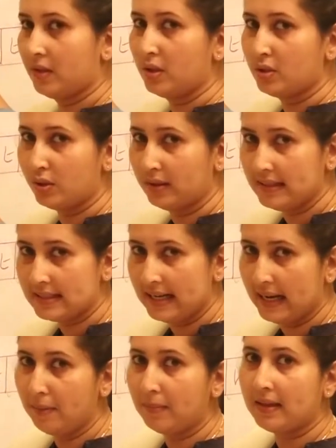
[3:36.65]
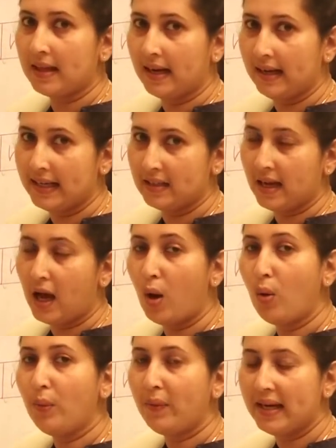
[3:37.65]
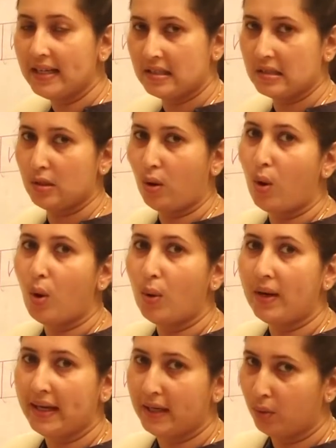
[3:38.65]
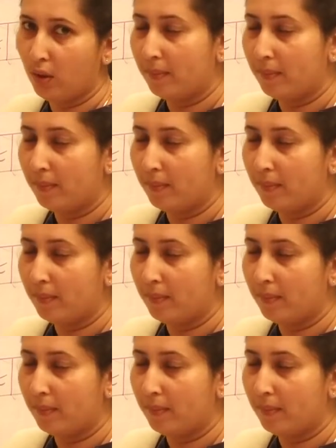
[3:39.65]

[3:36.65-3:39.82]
So this name contains how it's stored in your